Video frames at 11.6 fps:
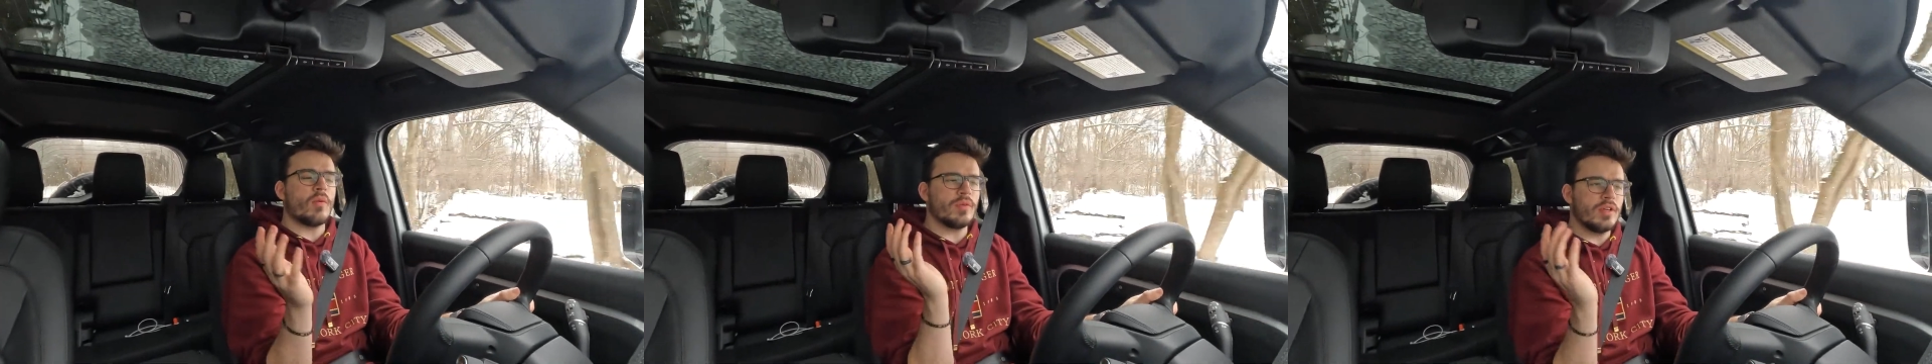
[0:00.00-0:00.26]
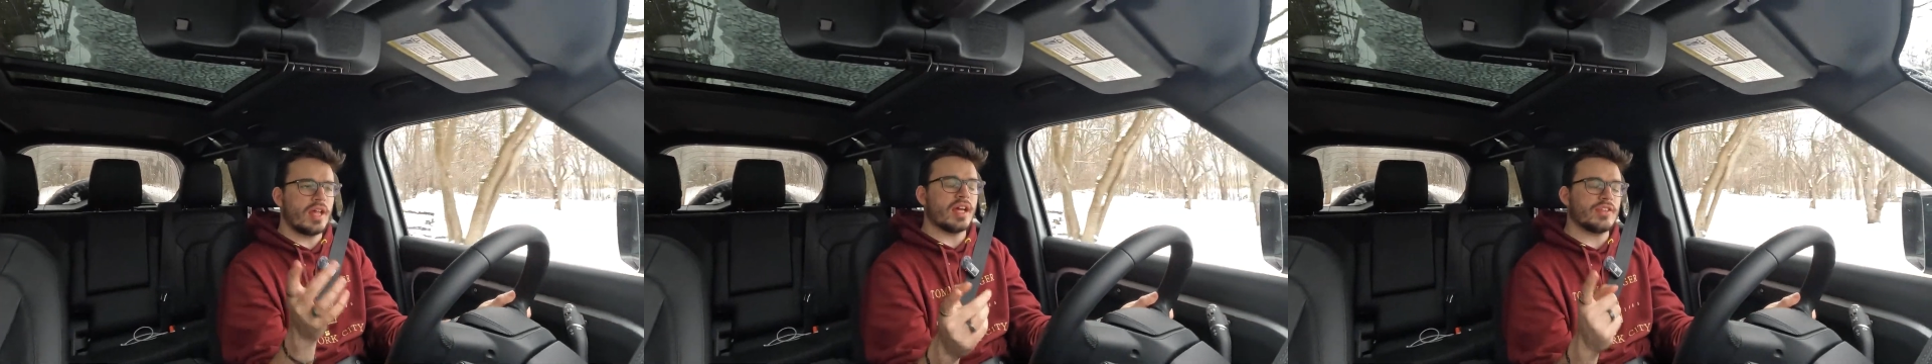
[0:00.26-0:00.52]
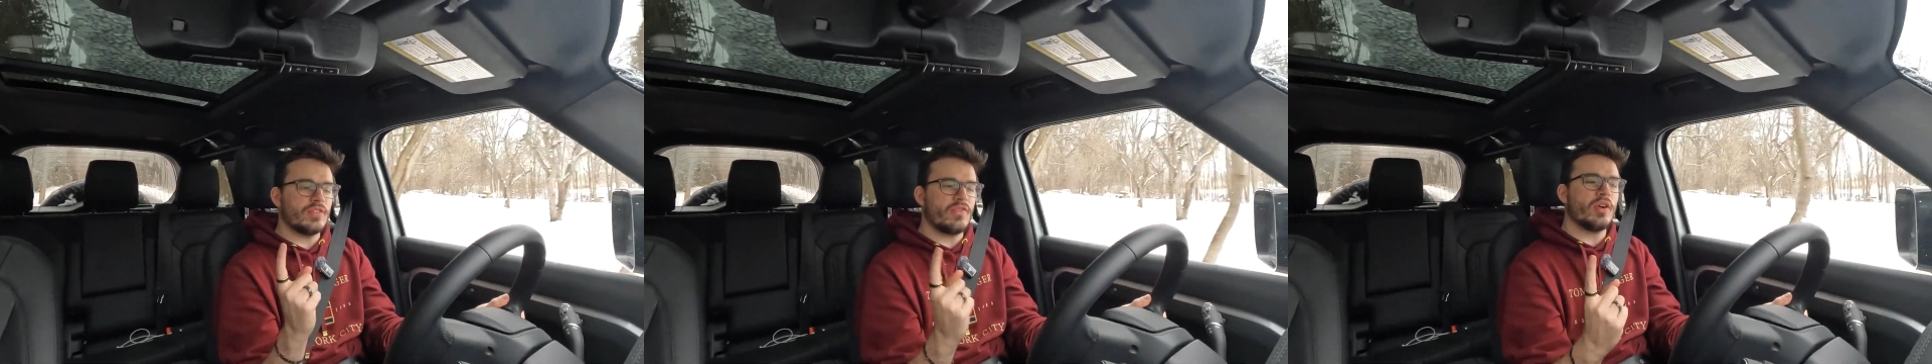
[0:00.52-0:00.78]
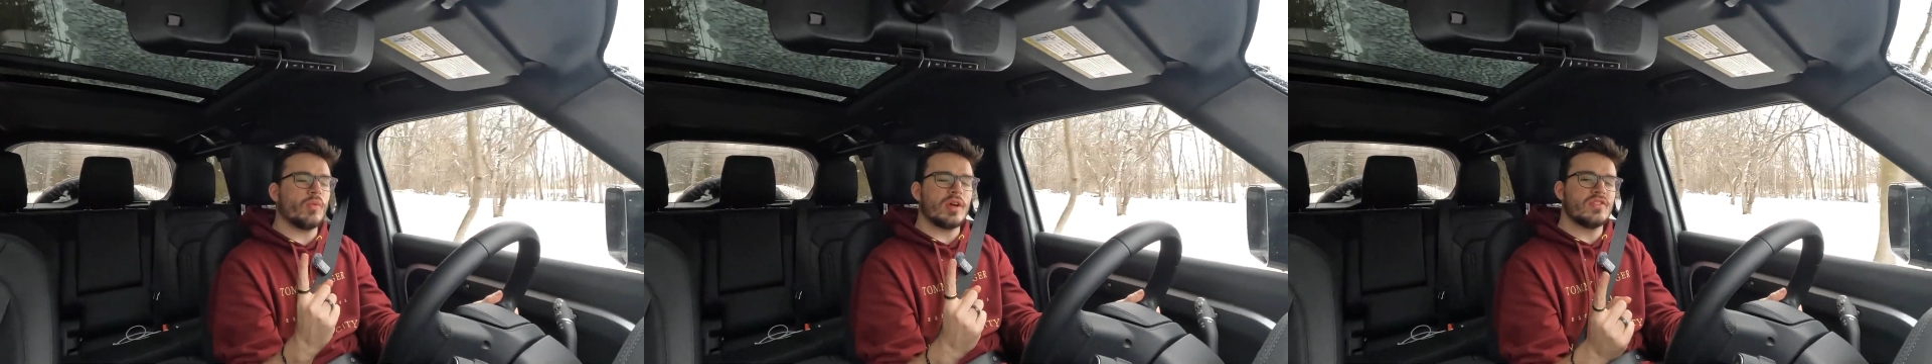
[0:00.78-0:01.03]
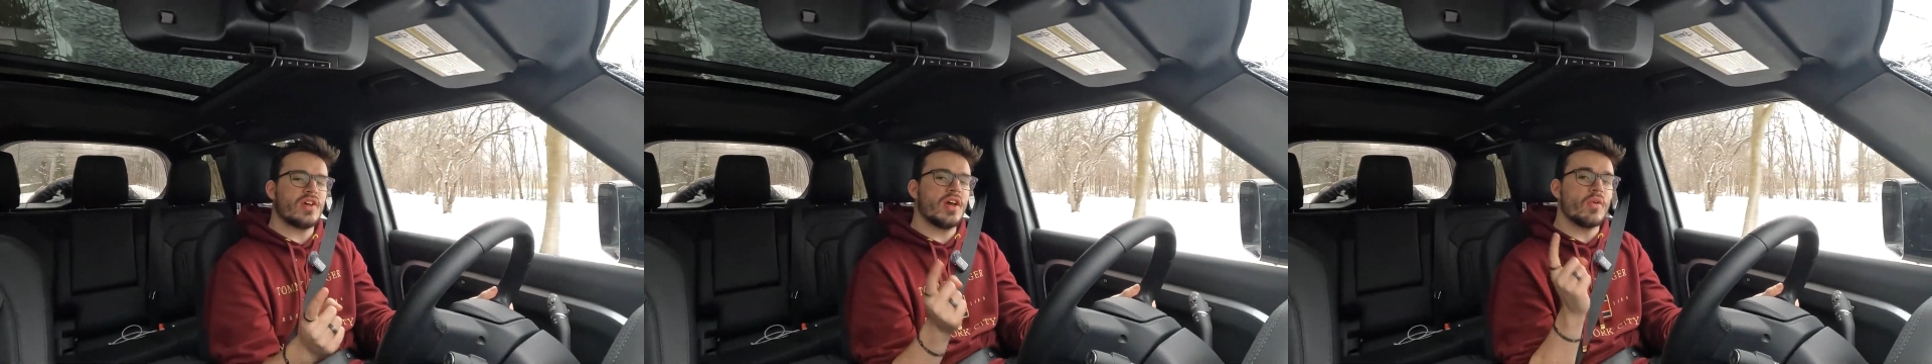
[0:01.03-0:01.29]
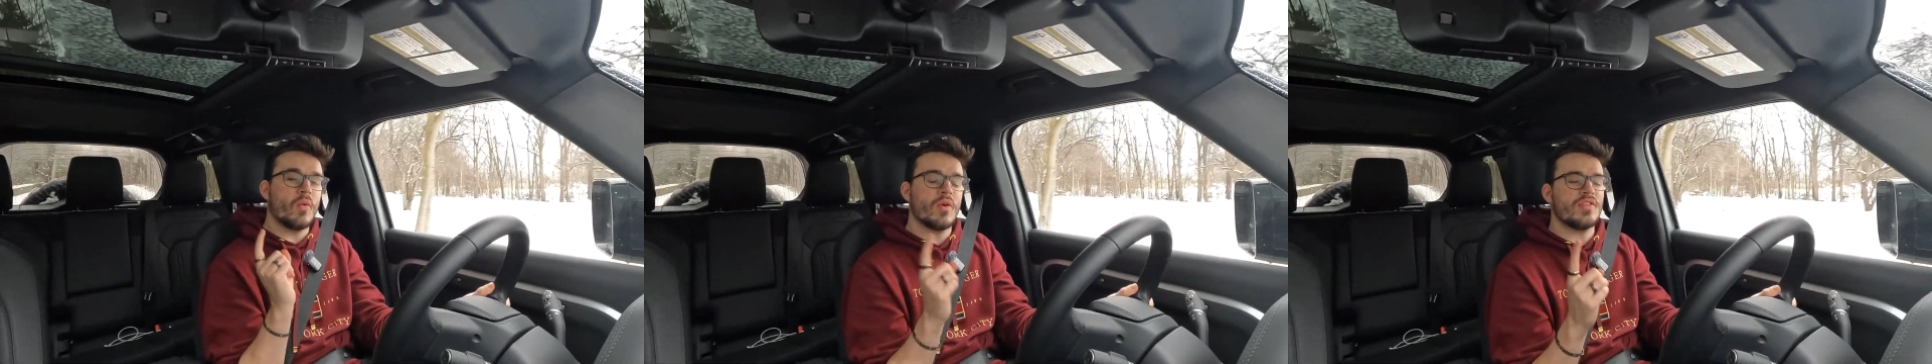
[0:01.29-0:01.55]
What do you like, the Defender 110
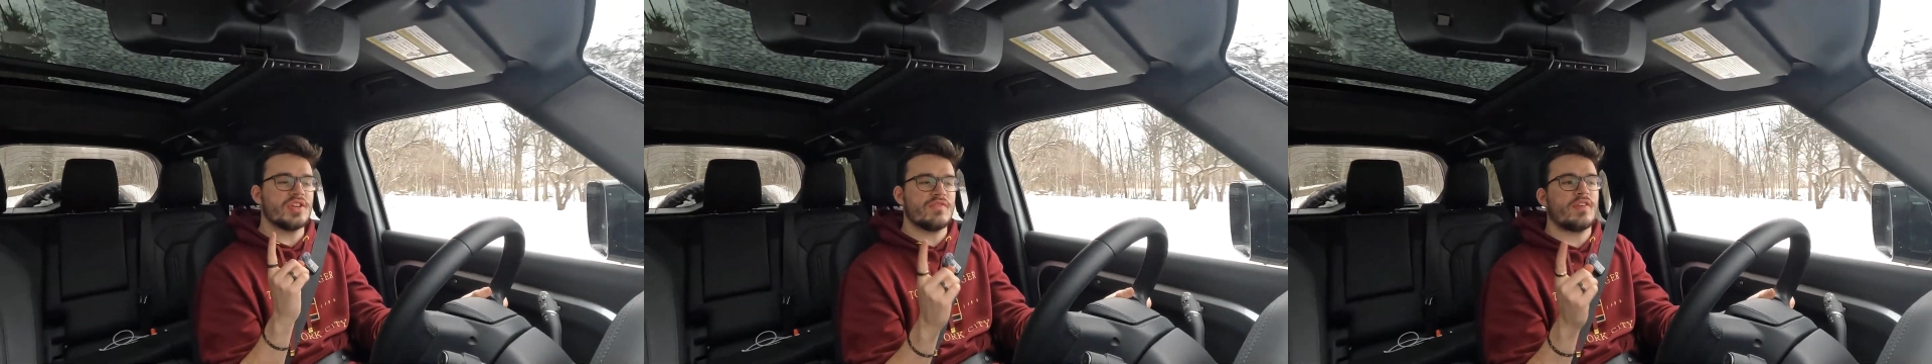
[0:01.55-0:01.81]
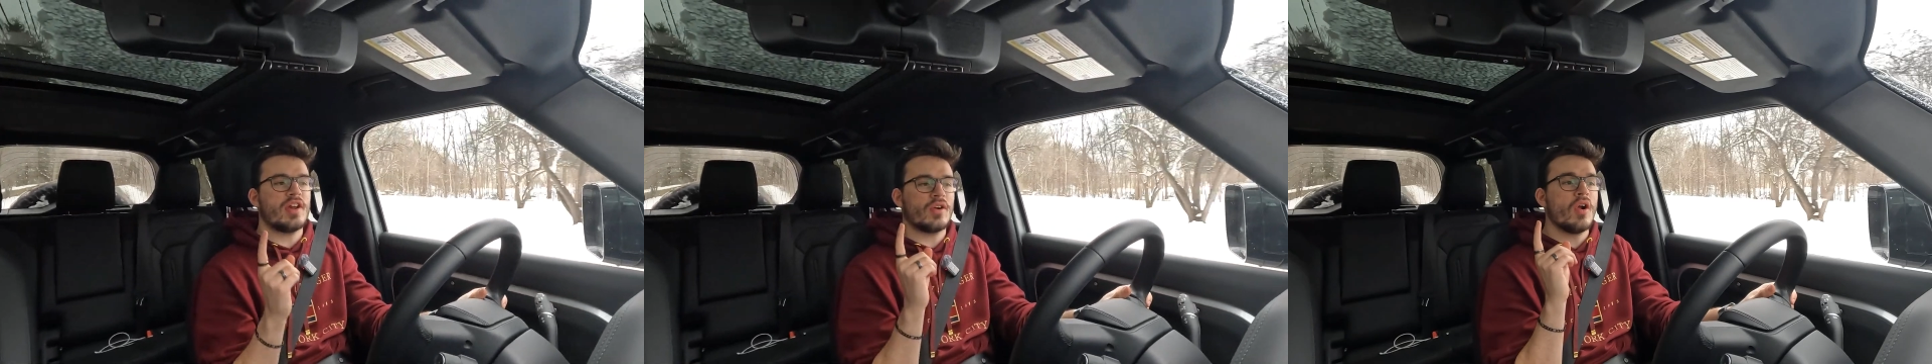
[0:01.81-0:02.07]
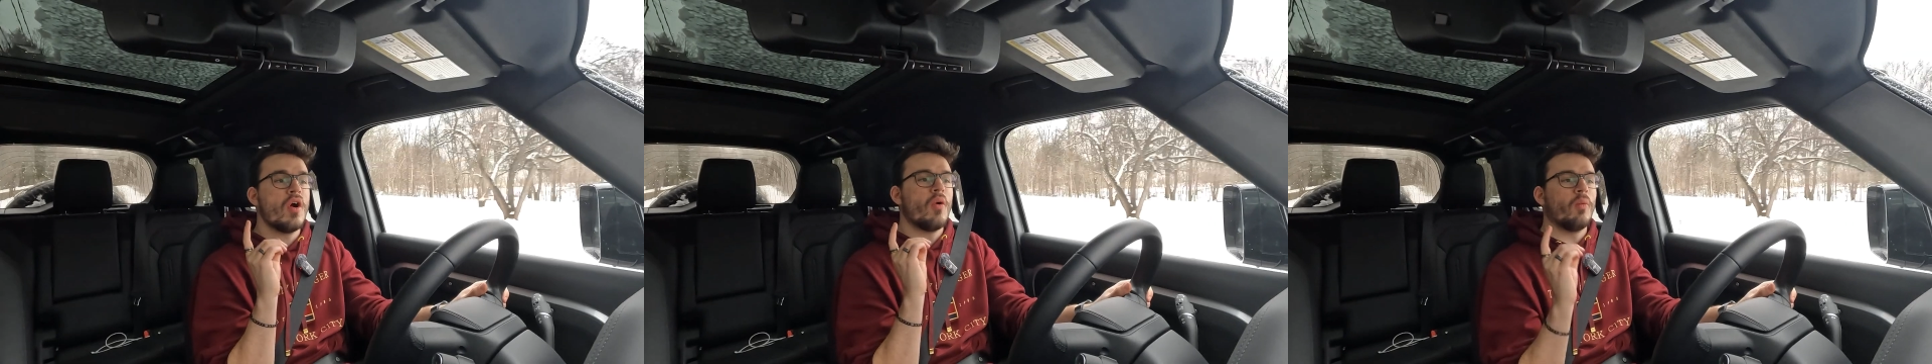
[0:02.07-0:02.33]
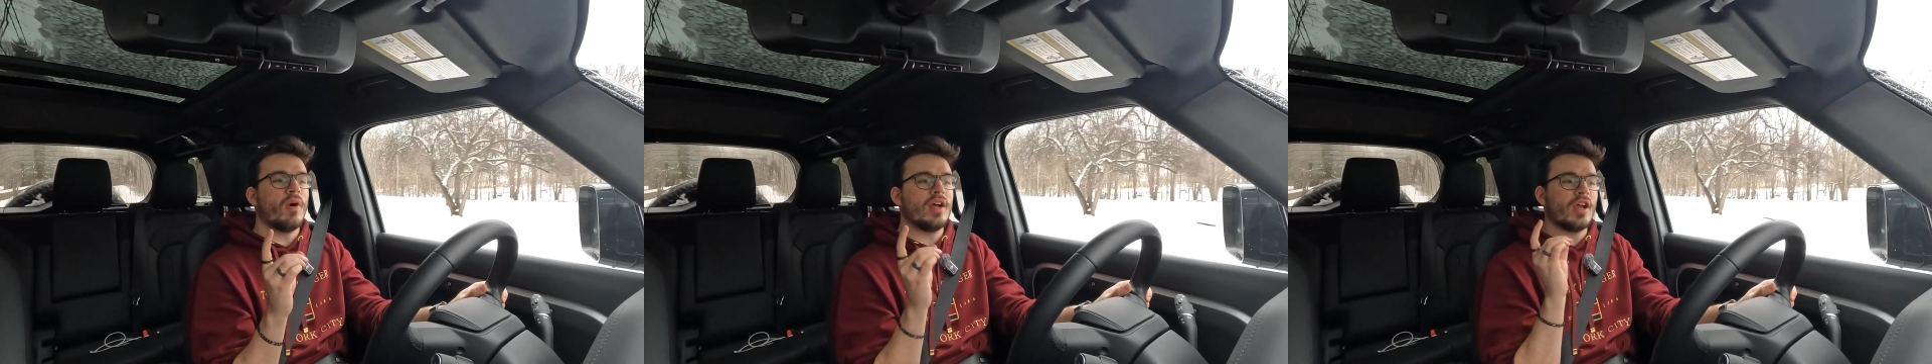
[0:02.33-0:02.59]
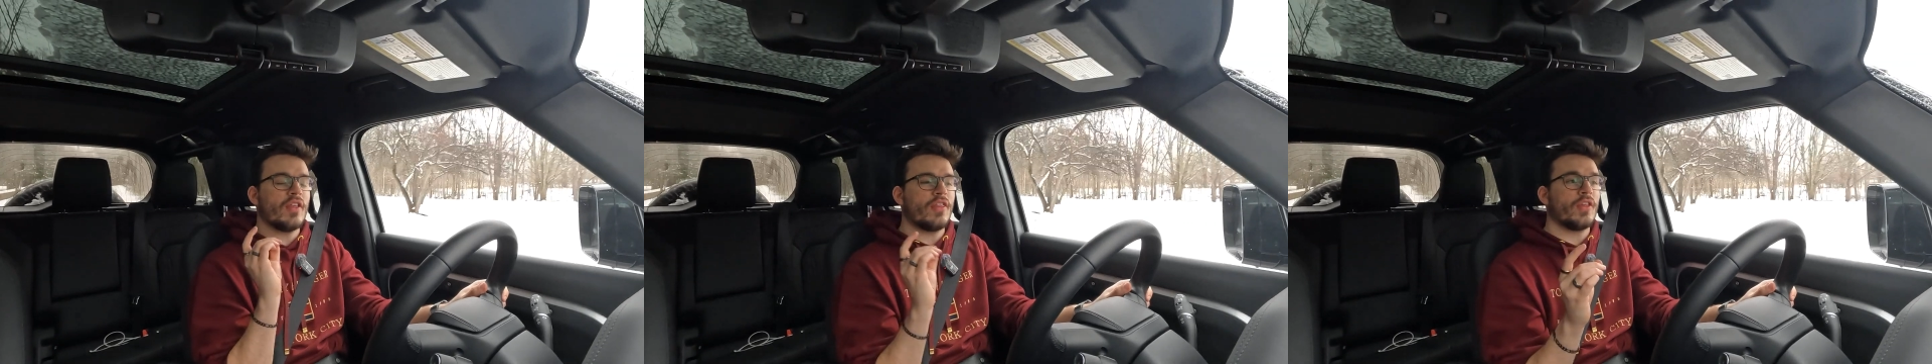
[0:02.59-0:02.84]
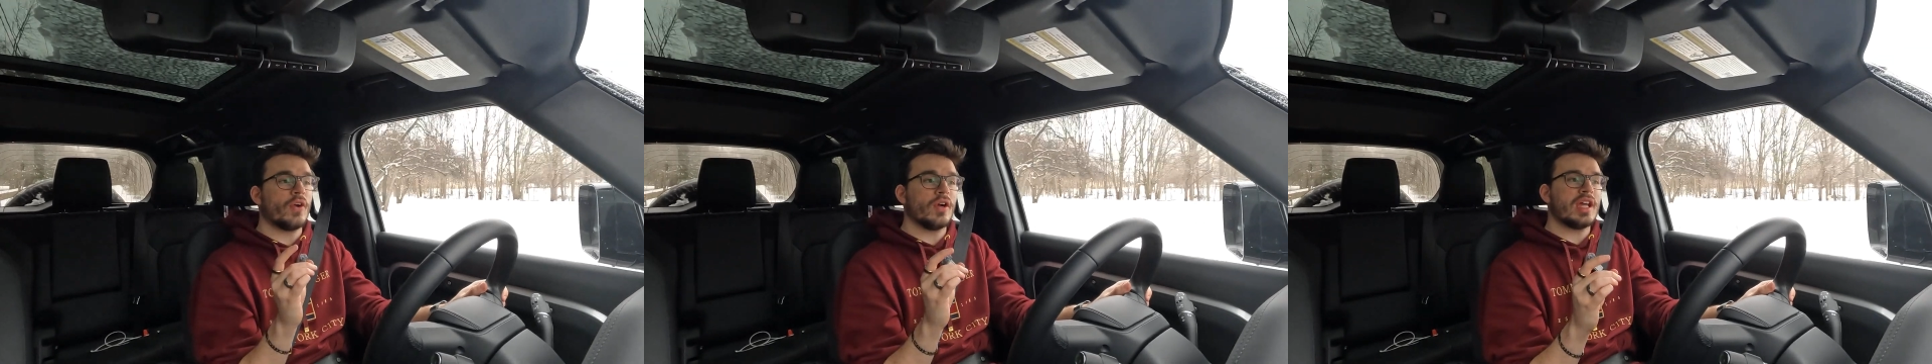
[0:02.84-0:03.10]
or the Defender
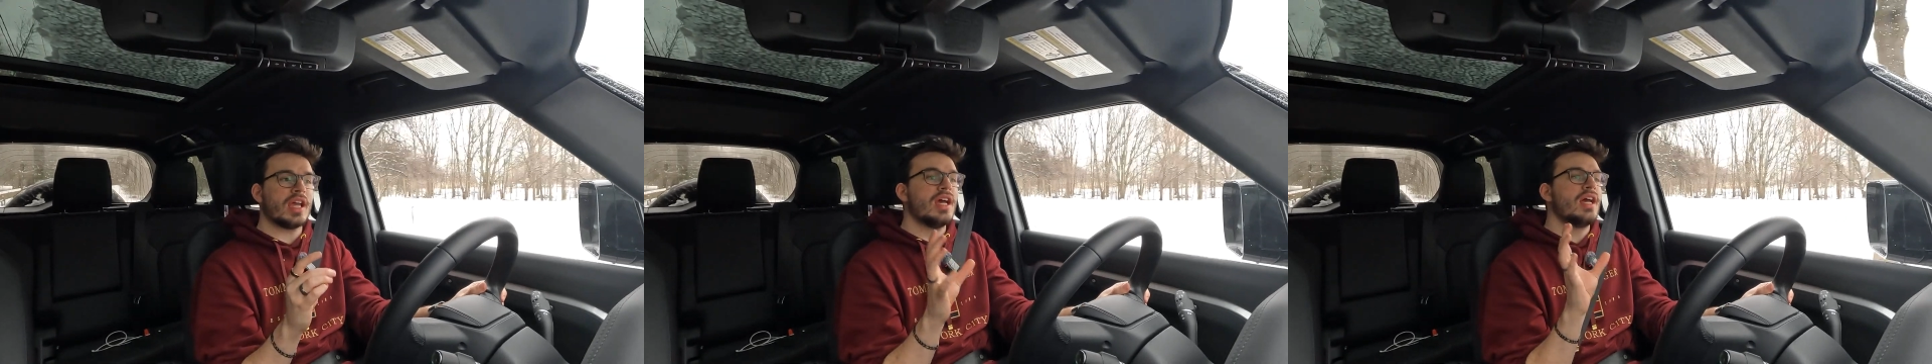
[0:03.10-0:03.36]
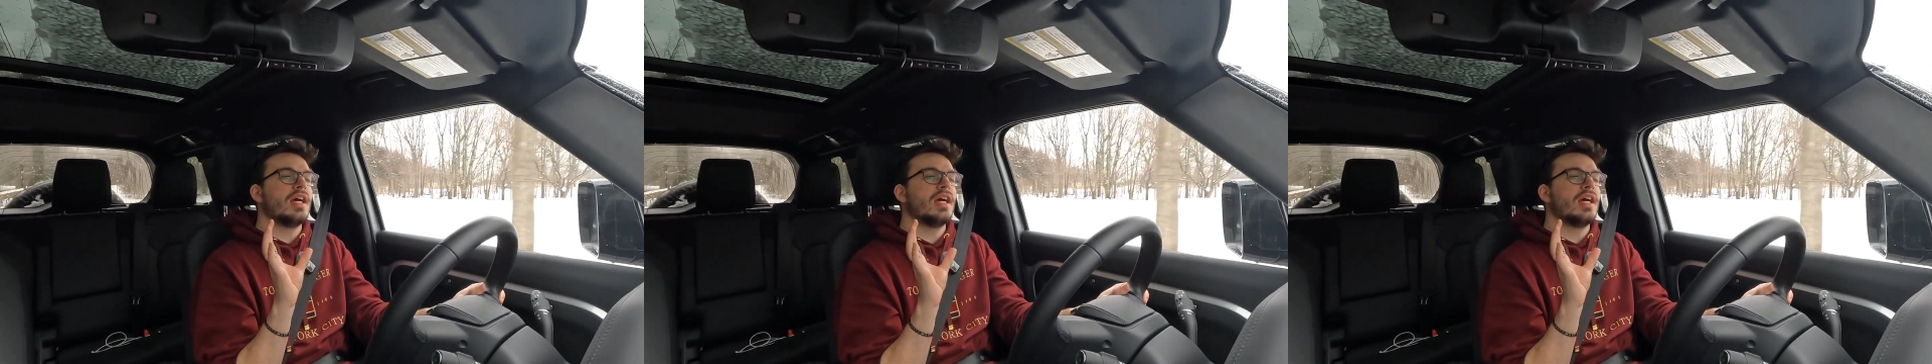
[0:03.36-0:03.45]
130?